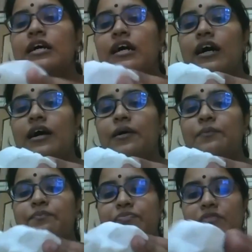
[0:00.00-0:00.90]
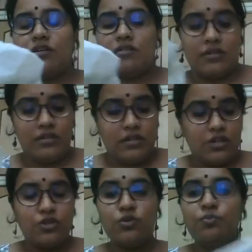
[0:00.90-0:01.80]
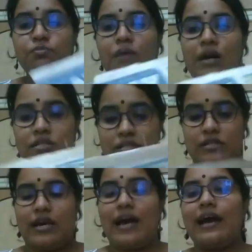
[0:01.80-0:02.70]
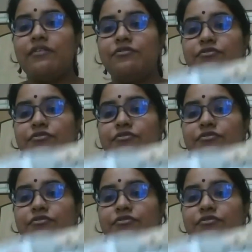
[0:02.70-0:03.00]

um, you must have